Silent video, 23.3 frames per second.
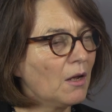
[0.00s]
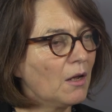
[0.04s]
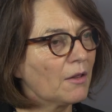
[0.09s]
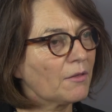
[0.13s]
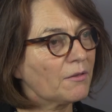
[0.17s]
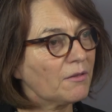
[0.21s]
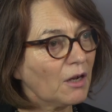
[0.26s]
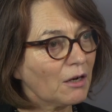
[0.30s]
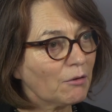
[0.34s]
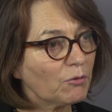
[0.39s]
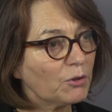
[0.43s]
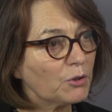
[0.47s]

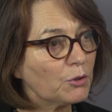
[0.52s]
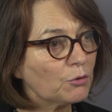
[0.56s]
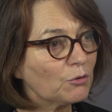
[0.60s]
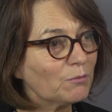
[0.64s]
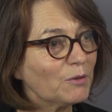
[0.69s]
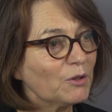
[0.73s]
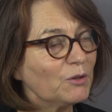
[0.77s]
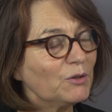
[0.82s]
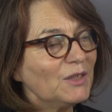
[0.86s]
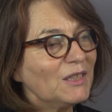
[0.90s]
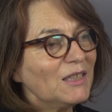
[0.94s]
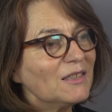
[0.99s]
Thyroid
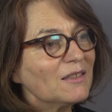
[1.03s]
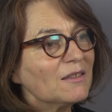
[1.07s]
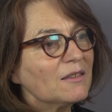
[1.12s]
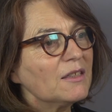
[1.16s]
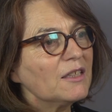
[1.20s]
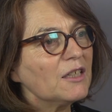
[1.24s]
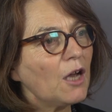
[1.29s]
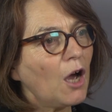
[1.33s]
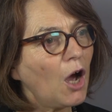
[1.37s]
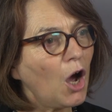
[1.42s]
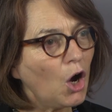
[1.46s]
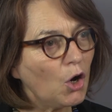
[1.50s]
hormone is
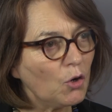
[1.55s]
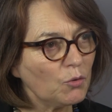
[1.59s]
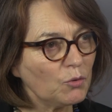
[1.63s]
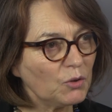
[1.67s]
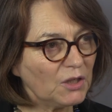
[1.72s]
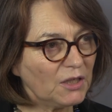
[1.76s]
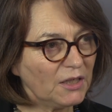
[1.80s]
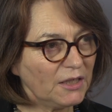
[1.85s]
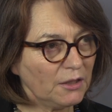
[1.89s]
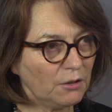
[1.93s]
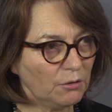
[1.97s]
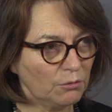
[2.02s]
the
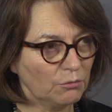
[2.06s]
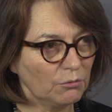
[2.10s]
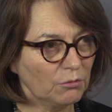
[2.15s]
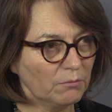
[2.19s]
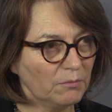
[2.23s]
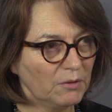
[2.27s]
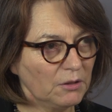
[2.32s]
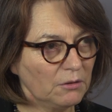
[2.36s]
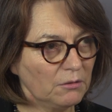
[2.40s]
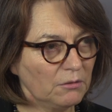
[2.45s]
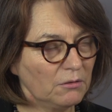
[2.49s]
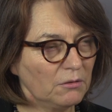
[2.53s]
only
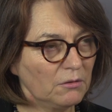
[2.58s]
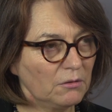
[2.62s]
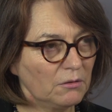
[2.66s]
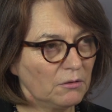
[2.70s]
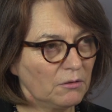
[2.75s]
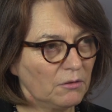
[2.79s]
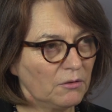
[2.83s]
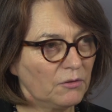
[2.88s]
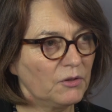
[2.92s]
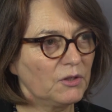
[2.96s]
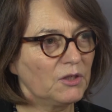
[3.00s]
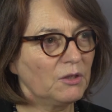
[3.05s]
hormone
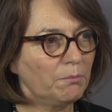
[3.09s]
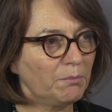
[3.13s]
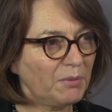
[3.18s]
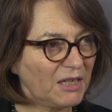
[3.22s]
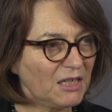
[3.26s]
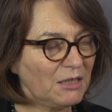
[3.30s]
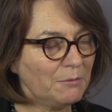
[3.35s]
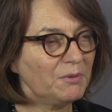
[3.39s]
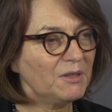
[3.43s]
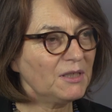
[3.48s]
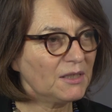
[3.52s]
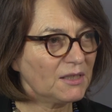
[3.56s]
that a
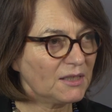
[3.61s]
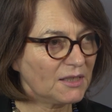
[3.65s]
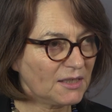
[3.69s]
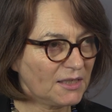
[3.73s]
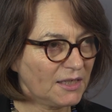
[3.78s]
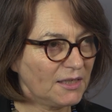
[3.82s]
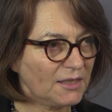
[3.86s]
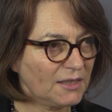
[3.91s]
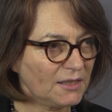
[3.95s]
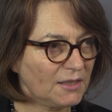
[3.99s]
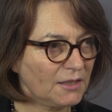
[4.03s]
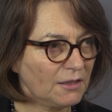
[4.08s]
baby is
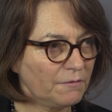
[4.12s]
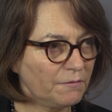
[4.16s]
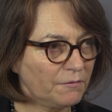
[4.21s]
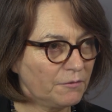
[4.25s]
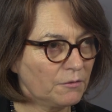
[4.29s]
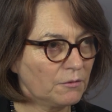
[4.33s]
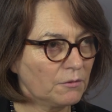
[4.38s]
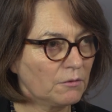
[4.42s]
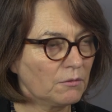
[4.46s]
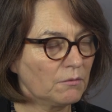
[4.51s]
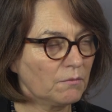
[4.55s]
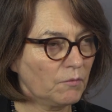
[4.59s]
tested
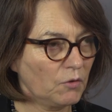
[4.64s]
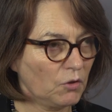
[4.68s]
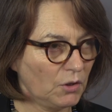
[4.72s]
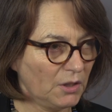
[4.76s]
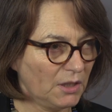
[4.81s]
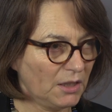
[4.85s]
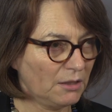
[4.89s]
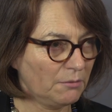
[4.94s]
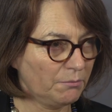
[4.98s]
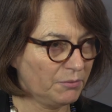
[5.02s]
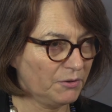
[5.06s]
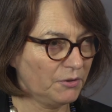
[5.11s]
for
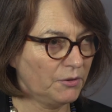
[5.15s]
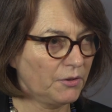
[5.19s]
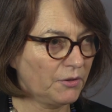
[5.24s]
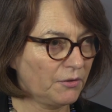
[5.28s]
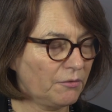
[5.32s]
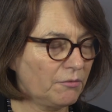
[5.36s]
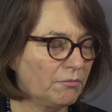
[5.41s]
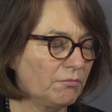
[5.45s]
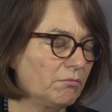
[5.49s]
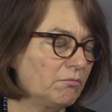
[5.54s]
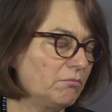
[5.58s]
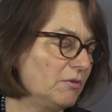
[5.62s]
at
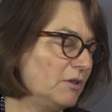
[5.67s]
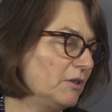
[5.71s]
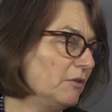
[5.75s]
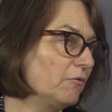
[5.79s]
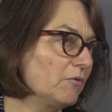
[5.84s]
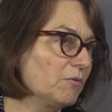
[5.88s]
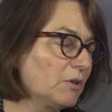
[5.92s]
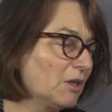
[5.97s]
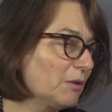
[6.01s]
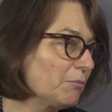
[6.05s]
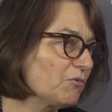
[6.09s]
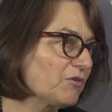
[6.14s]
birth. There are a
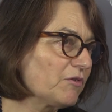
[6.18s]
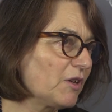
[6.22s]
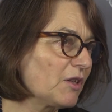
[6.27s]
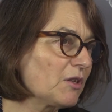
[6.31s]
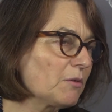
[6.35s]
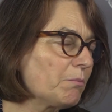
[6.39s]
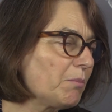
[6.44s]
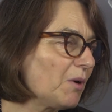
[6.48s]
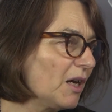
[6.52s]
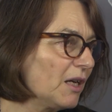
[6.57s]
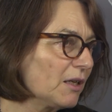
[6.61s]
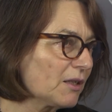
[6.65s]
number of other
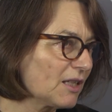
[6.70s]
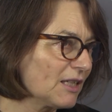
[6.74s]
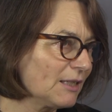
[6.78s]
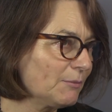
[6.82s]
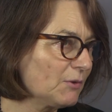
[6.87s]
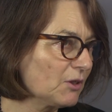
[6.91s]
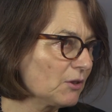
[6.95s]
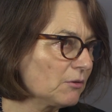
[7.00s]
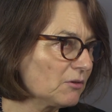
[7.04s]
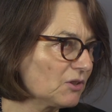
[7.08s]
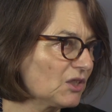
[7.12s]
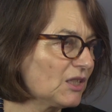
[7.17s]

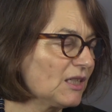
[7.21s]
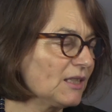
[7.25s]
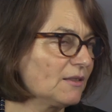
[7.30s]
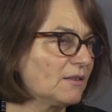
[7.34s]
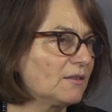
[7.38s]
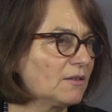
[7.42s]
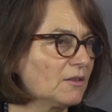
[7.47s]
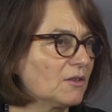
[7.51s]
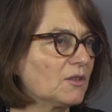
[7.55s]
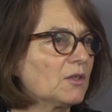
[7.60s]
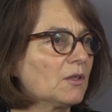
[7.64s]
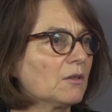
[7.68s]
biochemical
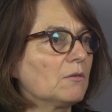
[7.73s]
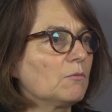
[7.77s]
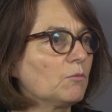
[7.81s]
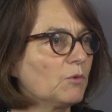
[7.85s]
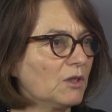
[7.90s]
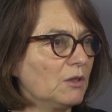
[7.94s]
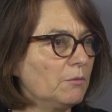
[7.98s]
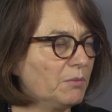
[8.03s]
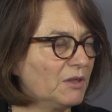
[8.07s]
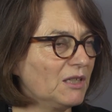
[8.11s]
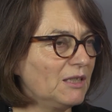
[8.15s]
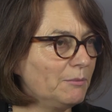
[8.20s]
tests done
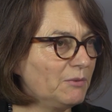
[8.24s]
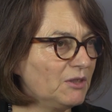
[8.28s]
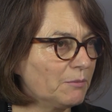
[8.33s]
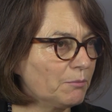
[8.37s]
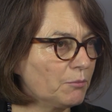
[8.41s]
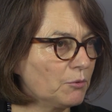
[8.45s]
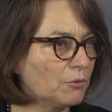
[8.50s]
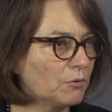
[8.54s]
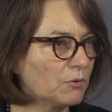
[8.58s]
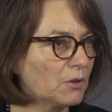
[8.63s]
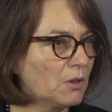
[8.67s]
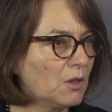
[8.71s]
when a baby's
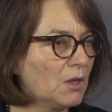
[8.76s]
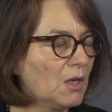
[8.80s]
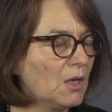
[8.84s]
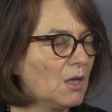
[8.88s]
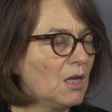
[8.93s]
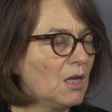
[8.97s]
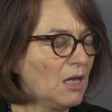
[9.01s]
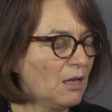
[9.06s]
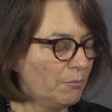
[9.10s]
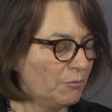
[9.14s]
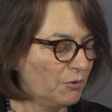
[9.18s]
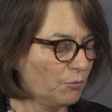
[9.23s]
born,
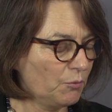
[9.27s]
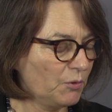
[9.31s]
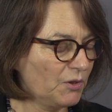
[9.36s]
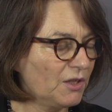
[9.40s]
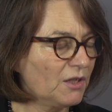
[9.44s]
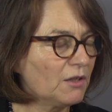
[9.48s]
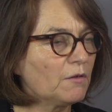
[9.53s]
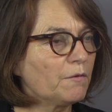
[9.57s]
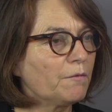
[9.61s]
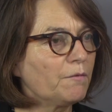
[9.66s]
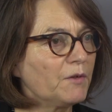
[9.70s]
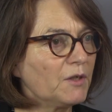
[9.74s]
but
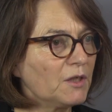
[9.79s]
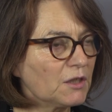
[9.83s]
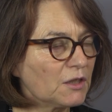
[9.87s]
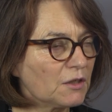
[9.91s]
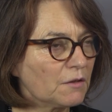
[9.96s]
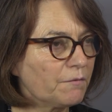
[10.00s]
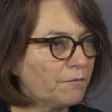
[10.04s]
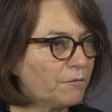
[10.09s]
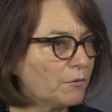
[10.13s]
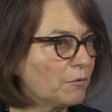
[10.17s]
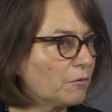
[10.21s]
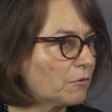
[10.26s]
within the first
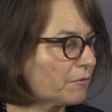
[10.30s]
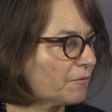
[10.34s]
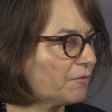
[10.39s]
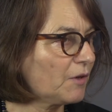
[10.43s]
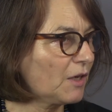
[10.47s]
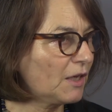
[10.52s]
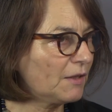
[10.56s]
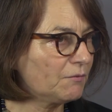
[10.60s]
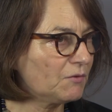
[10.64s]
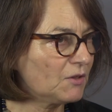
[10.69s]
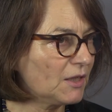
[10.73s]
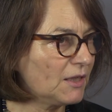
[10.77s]
4 or
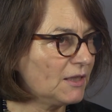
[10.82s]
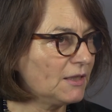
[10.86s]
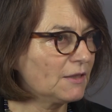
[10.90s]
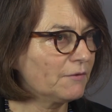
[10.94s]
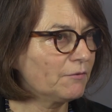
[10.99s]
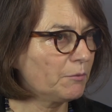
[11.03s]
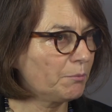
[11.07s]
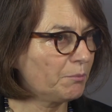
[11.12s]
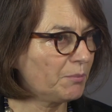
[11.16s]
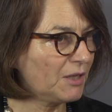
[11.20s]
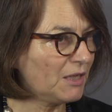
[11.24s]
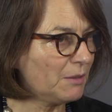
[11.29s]
5 days of
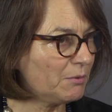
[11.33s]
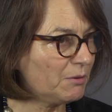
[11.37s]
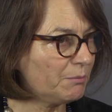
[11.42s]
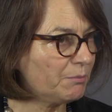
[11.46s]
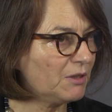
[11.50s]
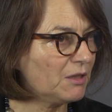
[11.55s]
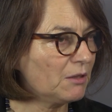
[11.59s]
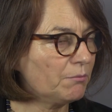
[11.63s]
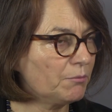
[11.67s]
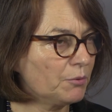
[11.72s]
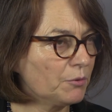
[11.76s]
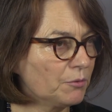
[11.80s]
a baby
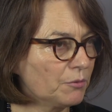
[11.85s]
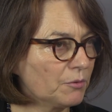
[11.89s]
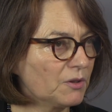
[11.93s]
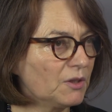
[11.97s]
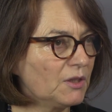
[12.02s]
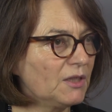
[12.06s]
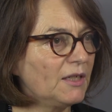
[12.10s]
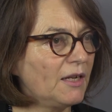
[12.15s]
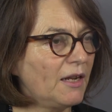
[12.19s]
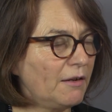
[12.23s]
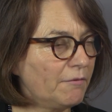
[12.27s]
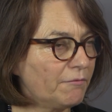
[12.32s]
being born
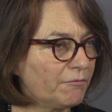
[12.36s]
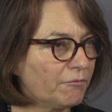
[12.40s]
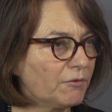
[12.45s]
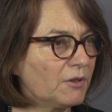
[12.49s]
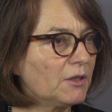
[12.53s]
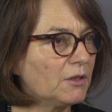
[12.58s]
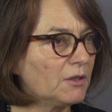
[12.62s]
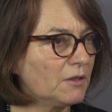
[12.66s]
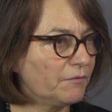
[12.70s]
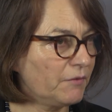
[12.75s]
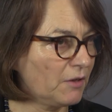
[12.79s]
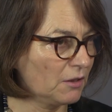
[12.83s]
in every
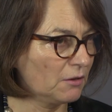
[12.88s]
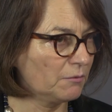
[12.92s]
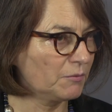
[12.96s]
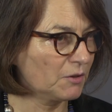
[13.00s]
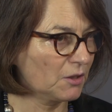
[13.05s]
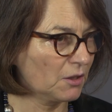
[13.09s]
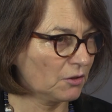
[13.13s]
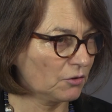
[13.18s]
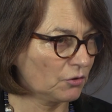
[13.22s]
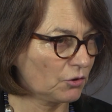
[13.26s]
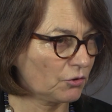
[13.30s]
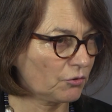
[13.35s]
developed
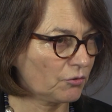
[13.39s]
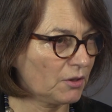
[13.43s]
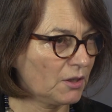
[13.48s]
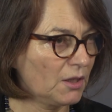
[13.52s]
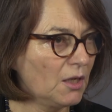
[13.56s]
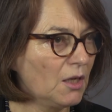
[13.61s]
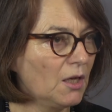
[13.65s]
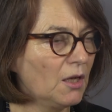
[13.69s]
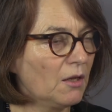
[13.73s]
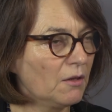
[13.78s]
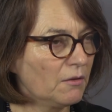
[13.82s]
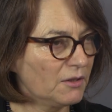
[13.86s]
country,
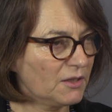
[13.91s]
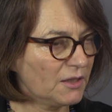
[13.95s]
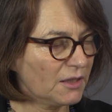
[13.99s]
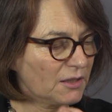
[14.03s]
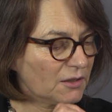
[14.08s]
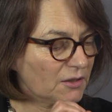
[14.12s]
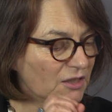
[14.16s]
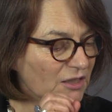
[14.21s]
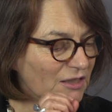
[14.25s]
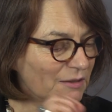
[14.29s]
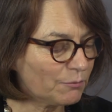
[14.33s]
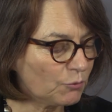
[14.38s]
they take
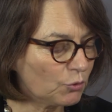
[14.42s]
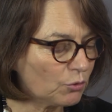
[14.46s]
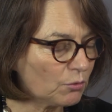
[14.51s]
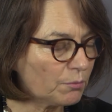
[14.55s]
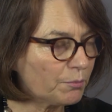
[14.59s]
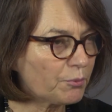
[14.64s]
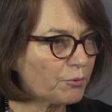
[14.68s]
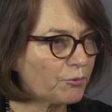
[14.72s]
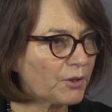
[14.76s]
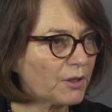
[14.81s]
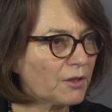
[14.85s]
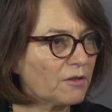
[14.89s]
a small
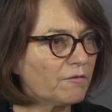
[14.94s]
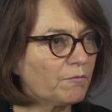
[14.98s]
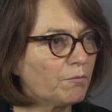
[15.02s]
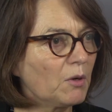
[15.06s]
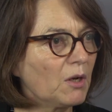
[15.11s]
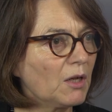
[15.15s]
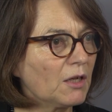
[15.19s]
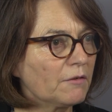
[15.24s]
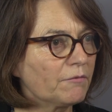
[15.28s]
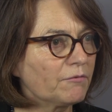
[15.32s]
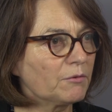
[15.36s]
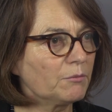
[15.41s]
prick of
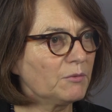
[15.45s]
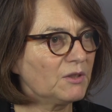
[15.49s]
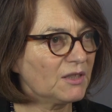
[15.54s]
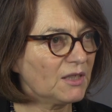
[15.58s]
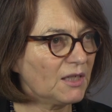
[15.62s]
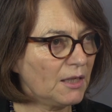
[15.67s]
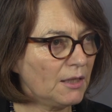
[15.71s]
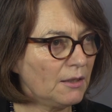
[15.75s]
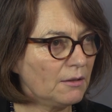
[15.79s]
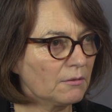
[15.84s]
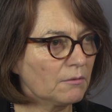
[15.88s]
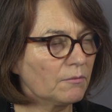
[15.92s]
blood from its
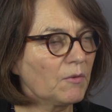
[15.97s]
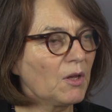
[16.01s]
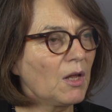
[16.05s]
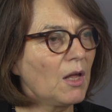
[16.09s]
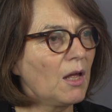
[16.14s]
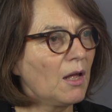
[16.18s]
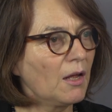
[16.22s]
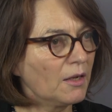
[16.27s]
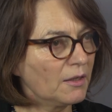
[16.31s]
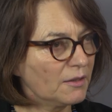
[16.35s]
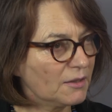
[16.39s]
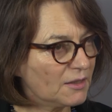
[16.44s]
heel
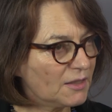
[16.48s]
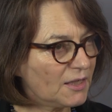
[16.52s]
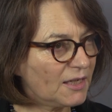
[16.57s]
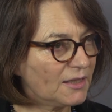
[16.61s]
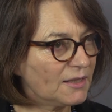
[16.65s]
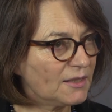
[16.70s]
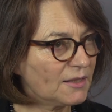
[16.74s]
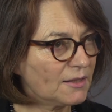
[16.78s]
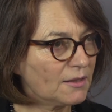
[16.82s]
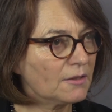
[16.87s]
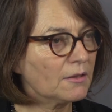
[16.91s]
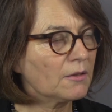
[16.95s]
and
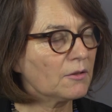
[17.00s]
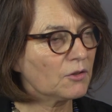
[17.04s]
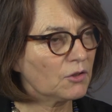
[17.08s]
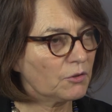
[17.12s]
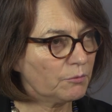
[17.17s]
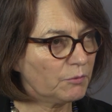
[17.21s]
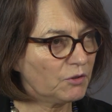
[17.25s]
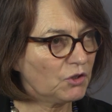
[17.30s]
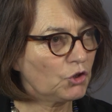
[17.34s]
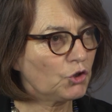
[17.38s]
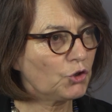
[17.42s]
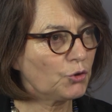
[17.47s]
test to
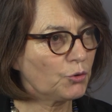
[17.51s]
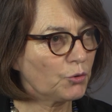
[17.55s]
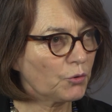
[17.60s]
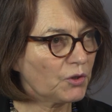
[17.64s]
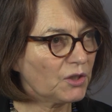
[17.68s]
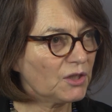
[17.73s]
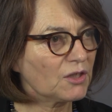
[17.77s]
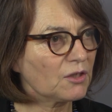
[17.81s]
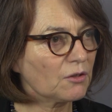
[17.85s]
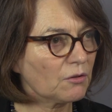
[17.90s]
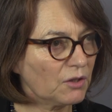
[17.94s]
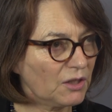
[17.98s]
ensure
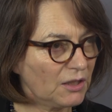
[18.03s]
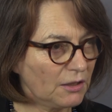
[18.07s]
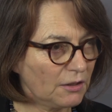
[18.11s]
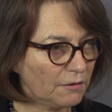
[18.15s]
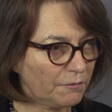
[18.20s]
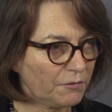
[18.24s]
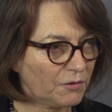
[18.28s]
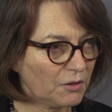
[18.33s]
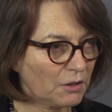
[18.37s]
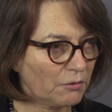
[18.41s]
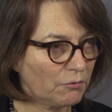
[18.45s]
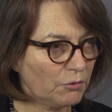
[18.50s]
that it's got
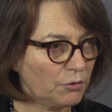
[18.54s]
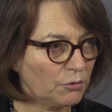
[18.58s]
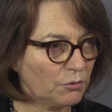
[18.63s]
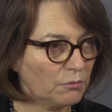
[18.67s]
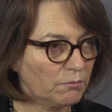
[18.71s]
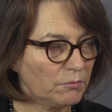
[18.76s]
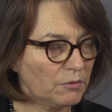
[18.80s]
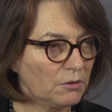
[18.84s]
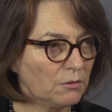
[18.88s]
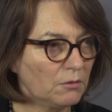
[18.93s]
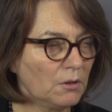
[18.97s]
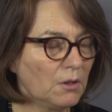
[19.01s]
enough thyroid
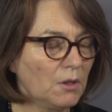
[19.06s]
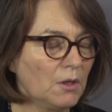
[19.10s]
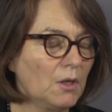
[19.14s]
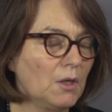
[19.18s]
hormone.